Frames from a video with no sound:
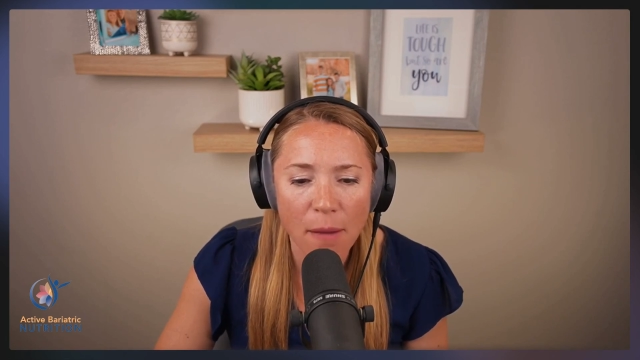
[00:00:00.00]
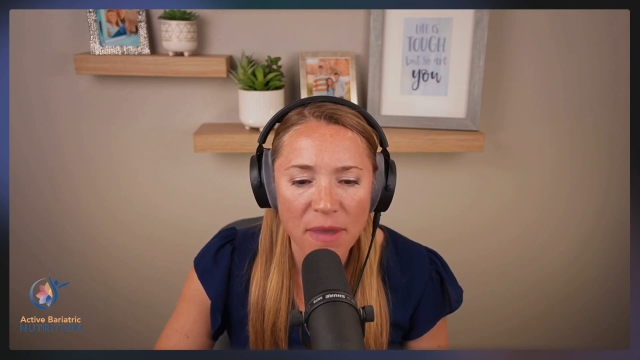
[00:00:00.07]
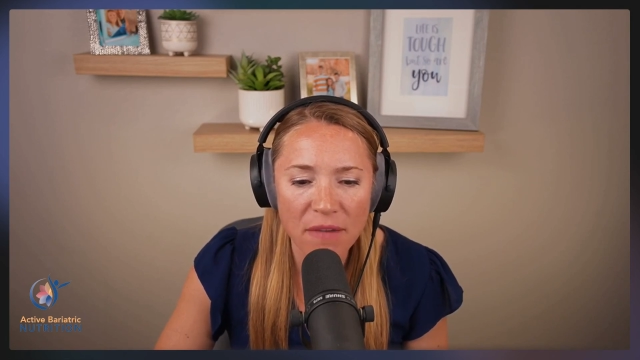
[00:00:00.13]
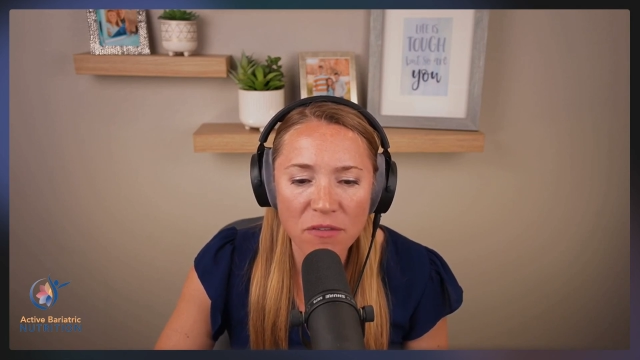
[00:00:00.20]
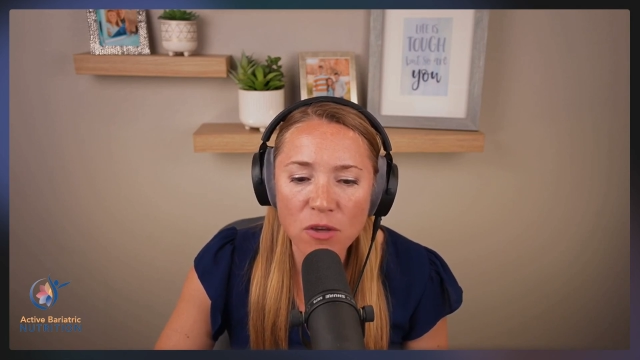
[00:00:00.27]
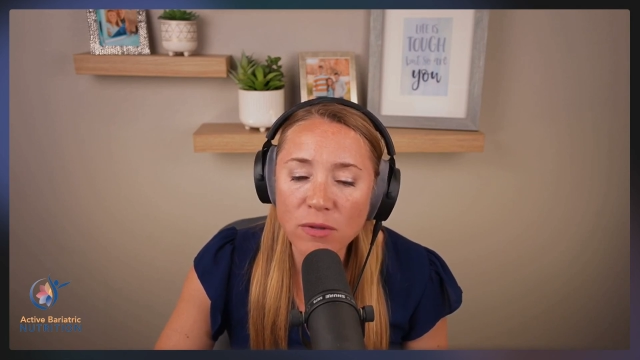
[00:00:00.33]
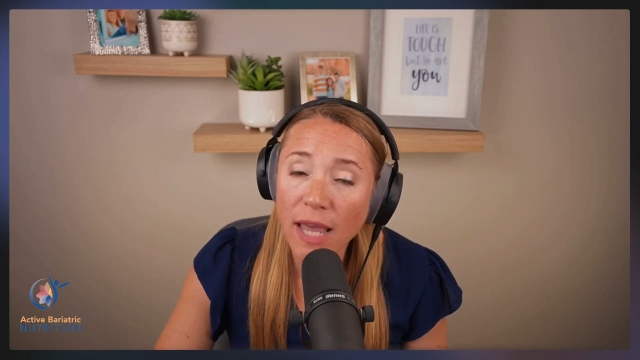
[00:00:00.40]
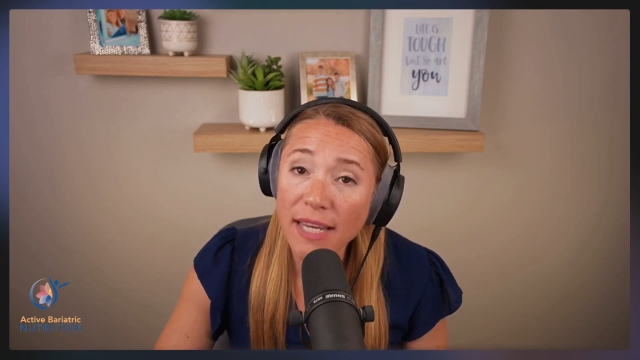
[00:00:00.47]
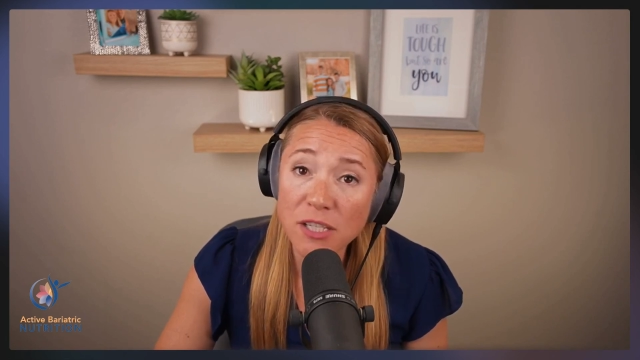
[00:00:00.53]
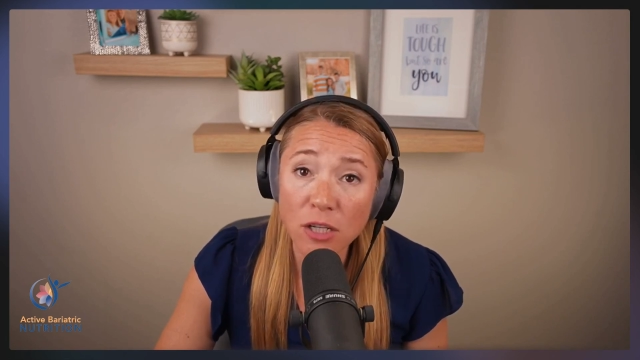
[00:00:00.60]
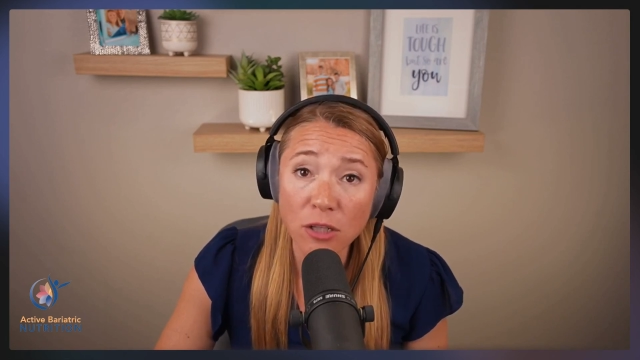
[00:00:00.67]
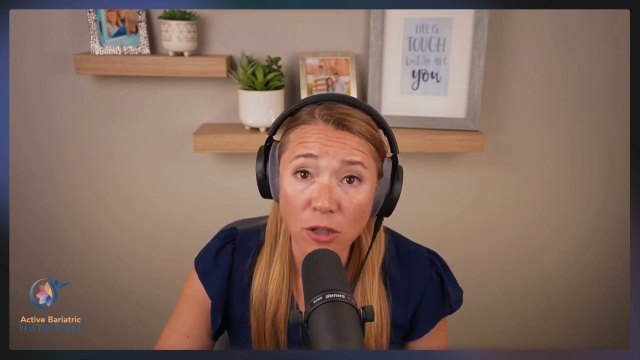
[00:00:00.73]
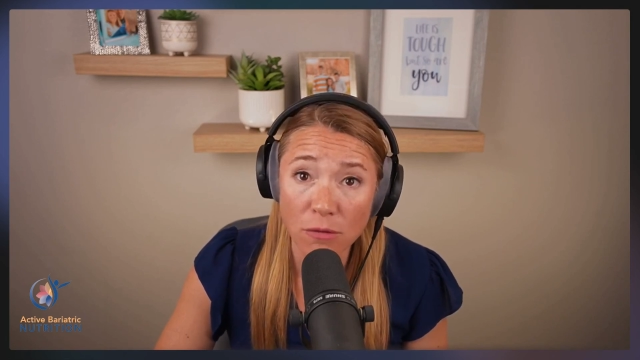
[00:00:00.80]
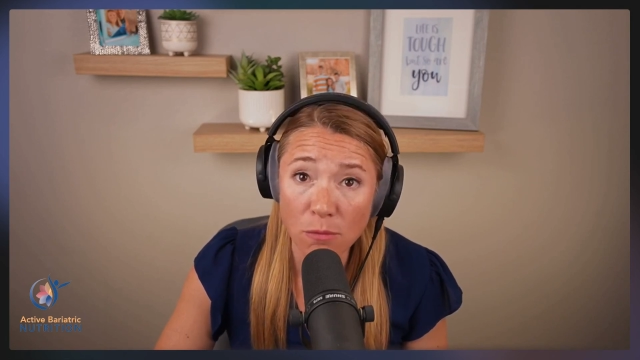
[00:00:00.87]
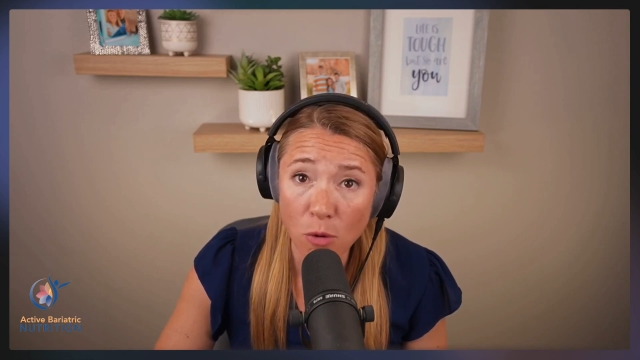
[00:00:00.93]
If you'd like
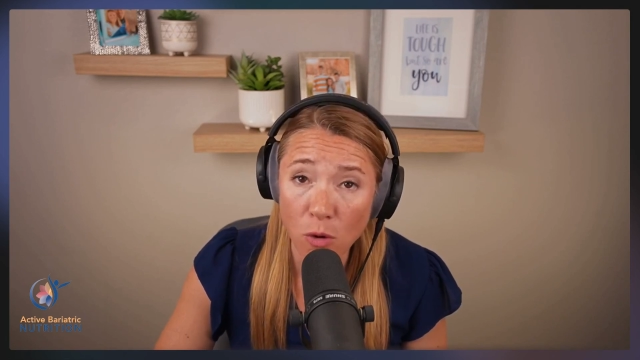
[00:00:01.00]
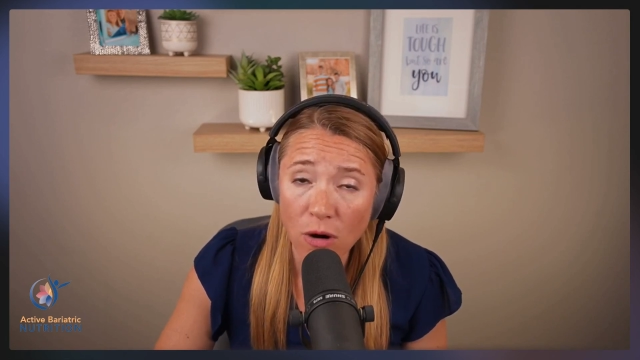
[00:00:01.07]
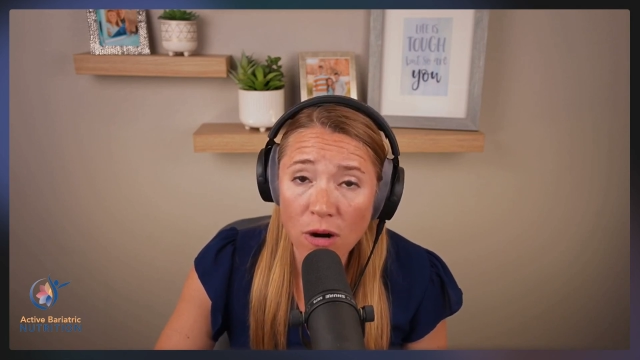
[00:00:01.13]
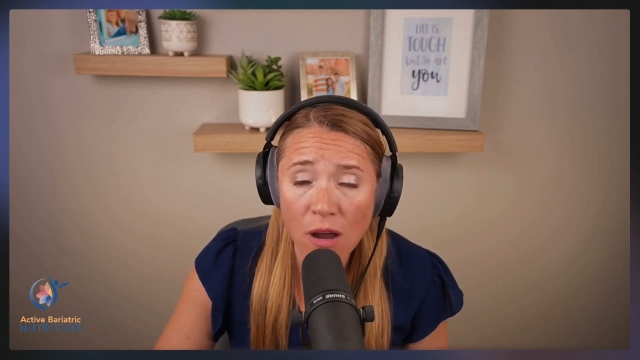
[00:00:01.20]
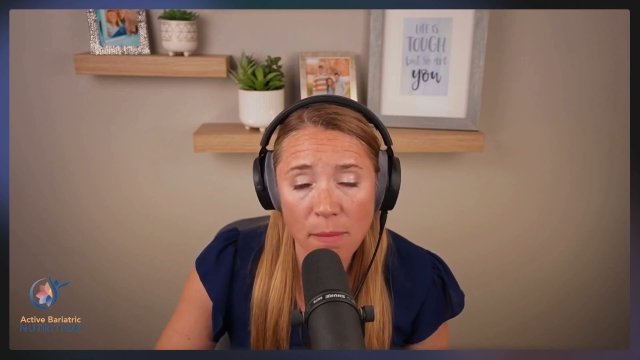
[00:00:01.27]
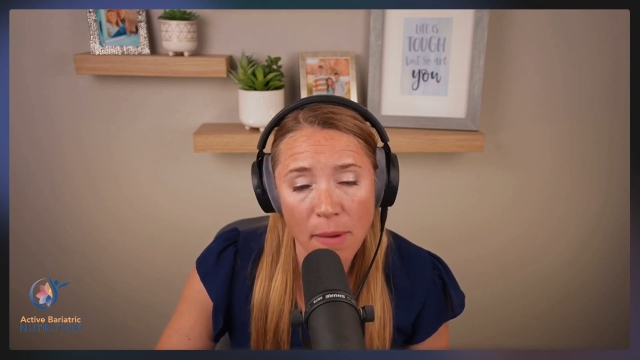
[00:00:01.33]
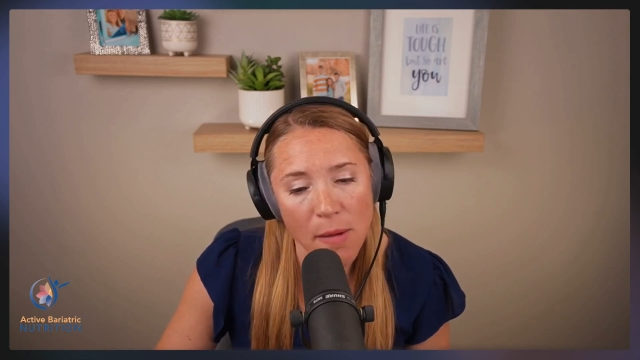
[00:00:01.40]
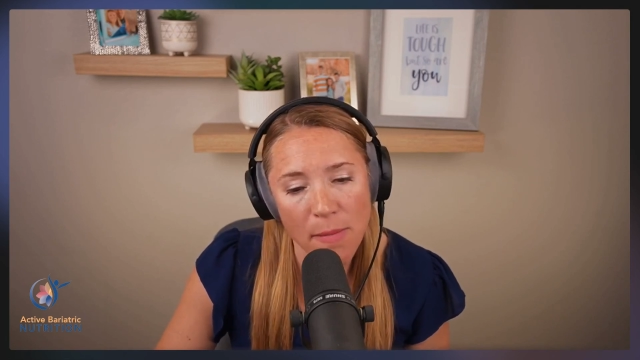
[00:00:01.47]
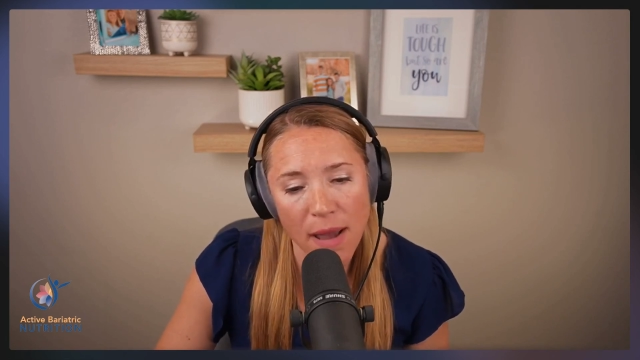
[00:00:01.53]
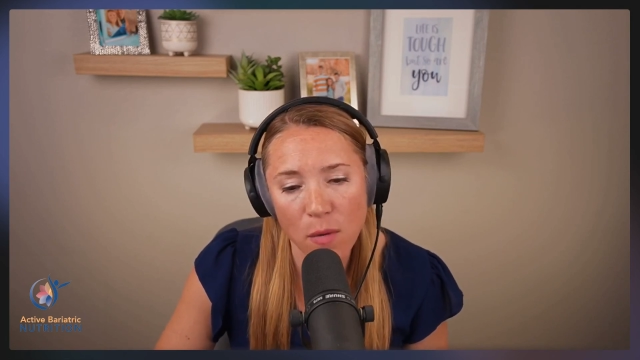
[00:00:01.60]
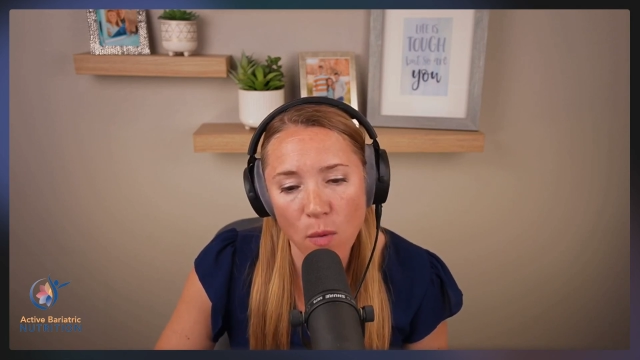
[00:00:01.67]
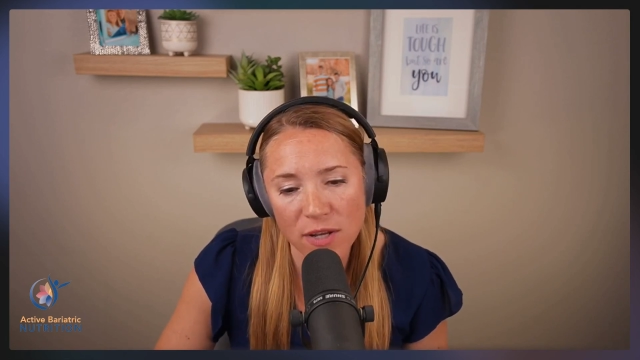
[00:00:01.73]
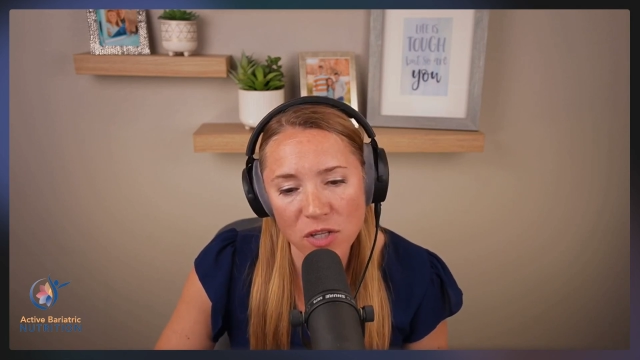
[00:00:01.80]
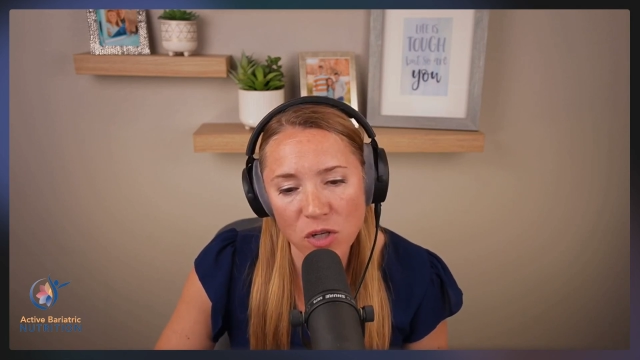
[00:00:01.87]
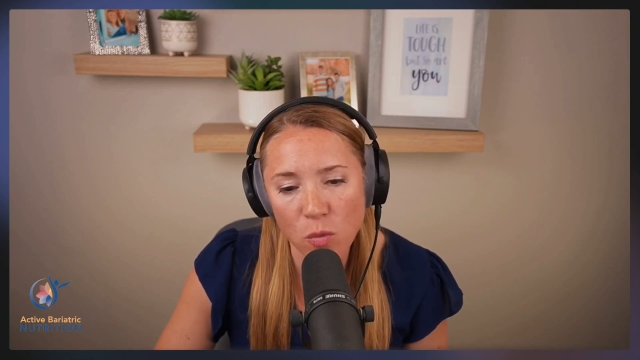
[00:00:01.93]
to learn more about my
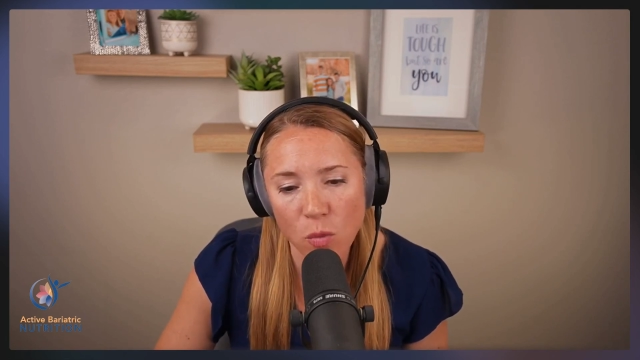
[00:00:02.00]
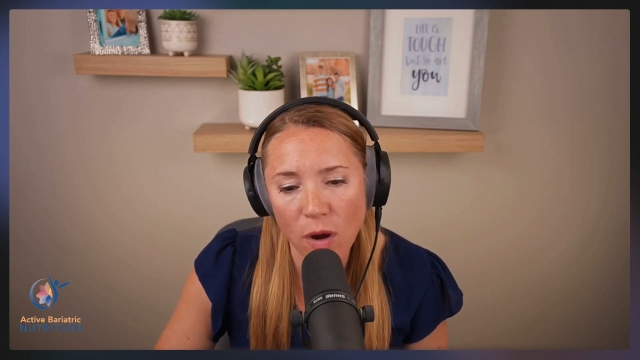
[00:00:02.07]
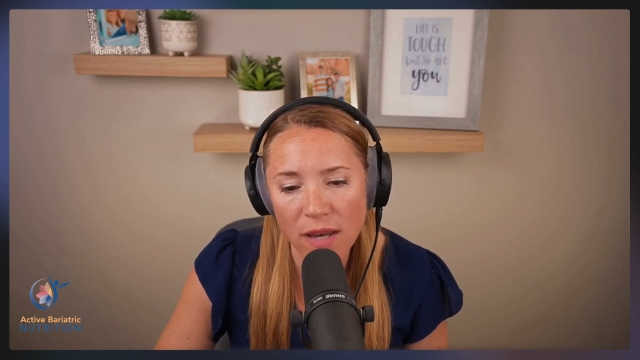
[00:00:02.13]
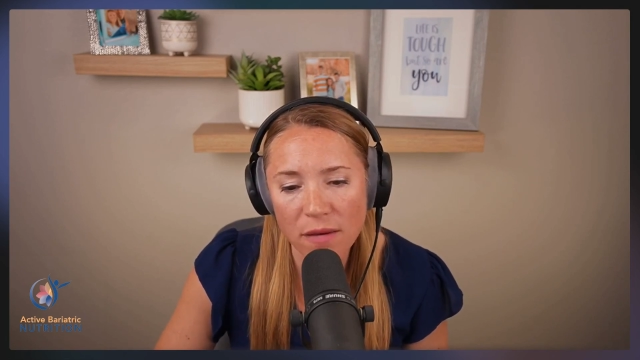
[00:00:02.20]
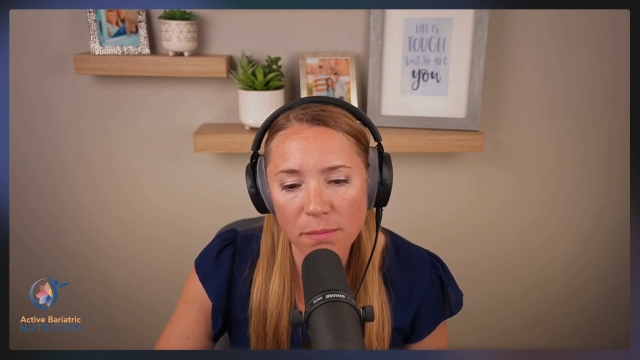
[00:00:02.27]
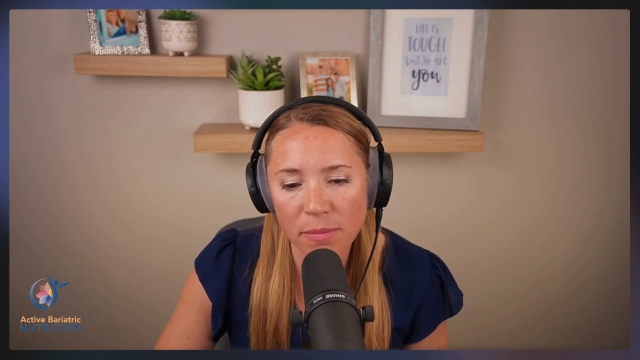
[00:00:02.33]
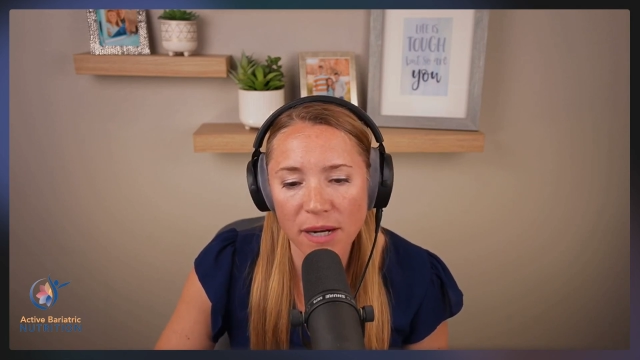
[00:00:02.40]
one-to-one